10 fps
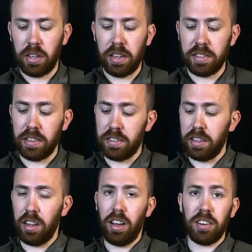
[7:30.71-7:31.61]
test this
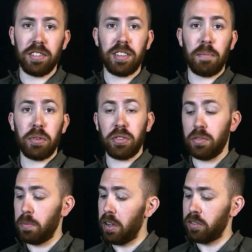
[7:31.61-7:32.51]
in the hottest
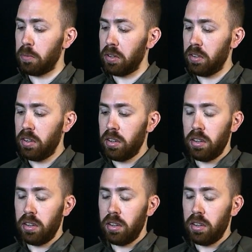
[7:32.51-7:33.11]
temperatures possible.